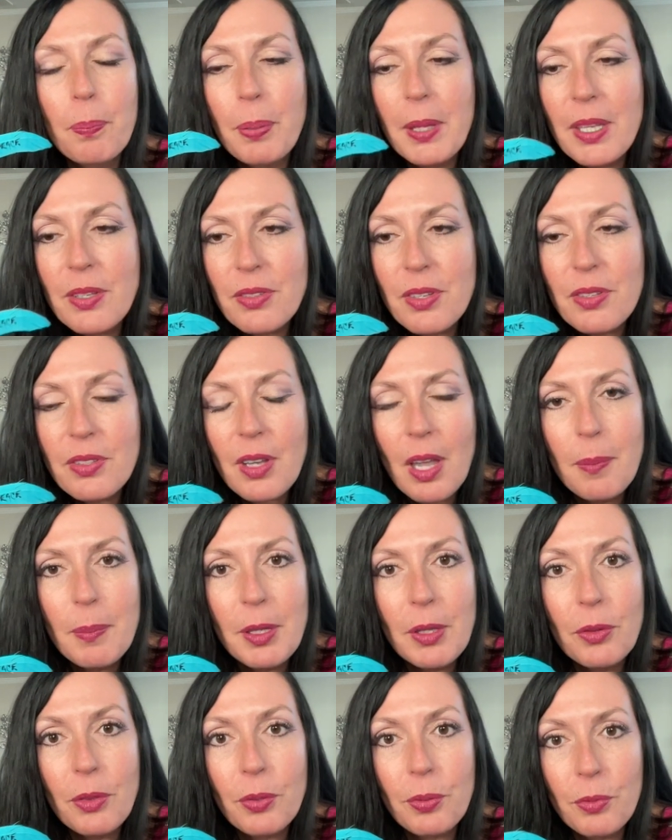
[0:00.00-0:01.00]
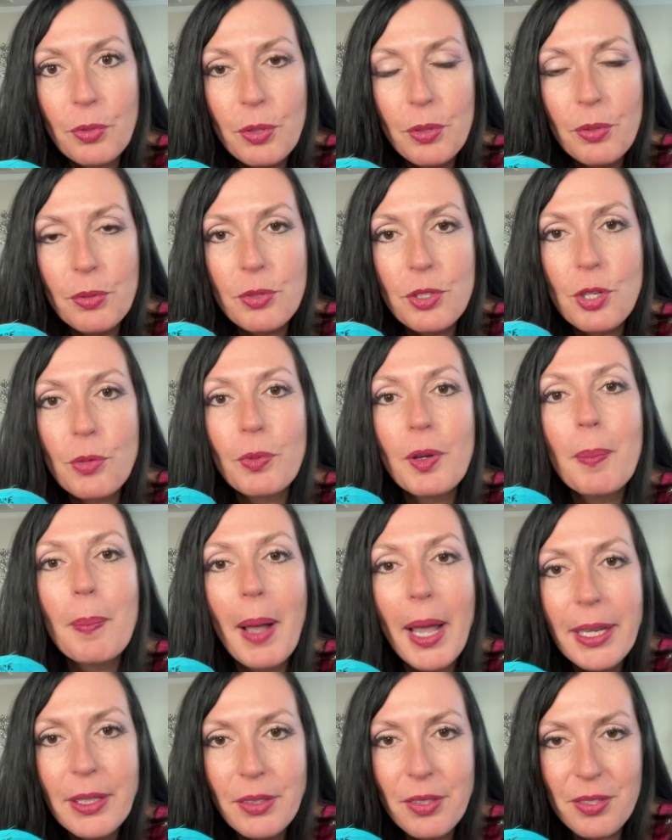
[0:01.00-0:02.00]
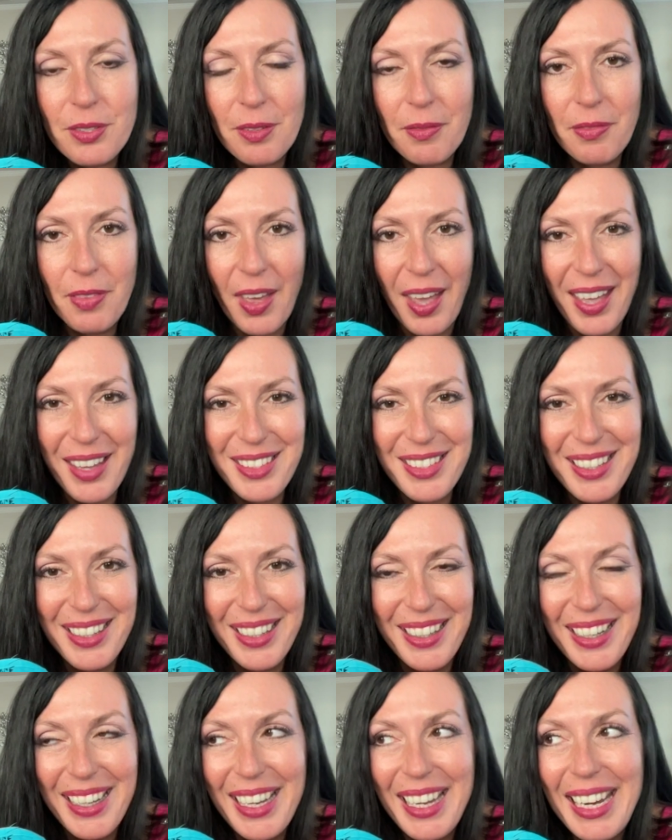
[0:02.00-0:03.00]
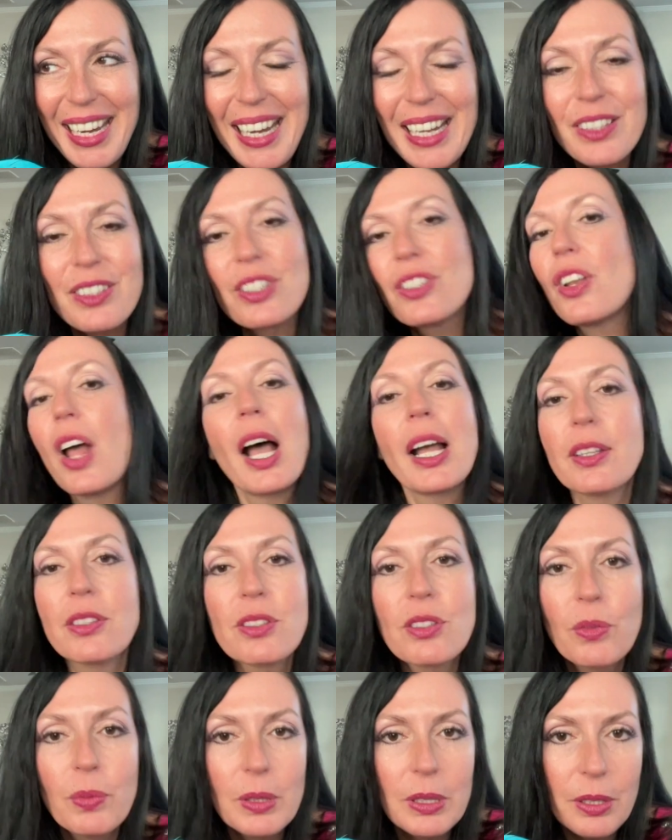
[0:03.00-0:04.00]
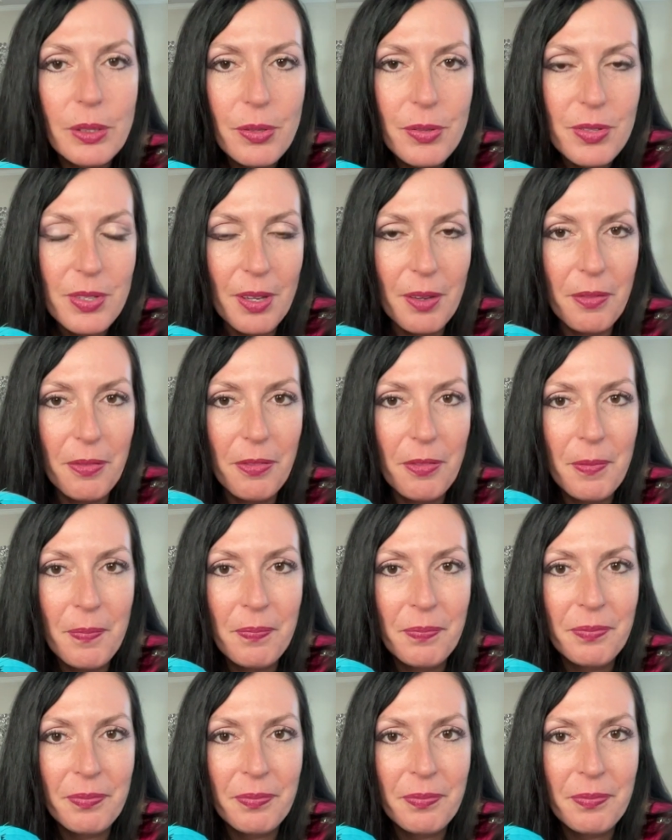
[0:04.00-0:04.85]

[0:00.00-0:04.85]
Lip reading: Peace is coming through to remind us of that. It's not so elusive.